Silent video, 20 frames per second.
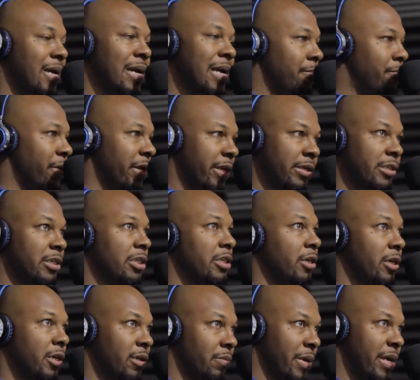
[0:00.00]
I ain't picking
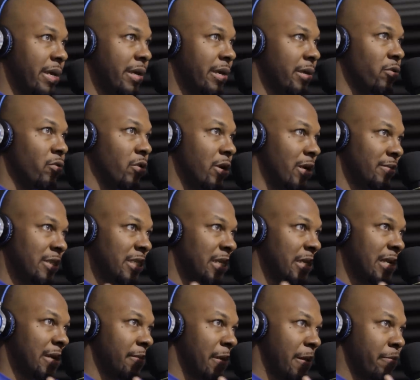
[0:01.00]
Suge, man. You know what I'm
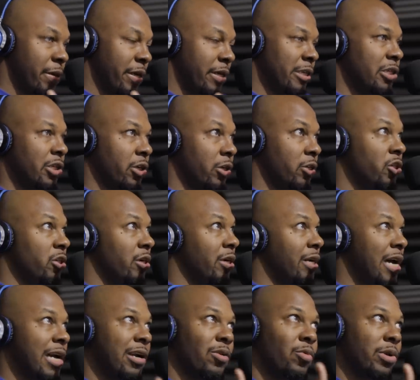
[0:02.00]
saying? I'm not picking Suge. Suge
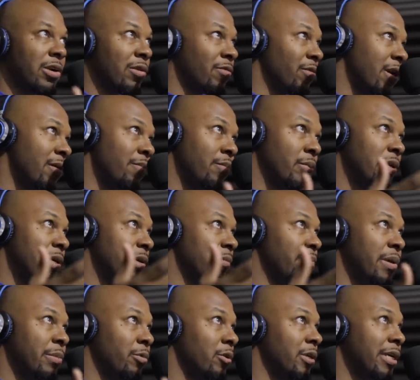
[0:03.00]
kind of went around bullying
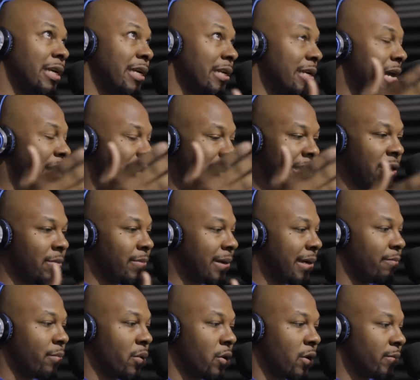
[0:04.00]
people, then get knocked out
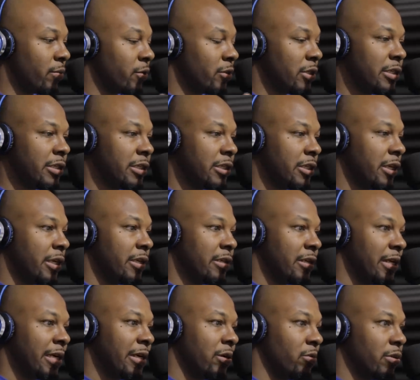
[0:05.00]
by barbers and shit,
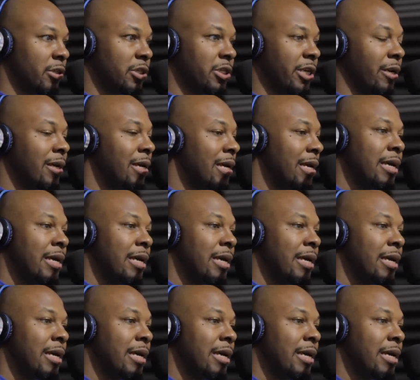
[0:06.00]
and then go to jail.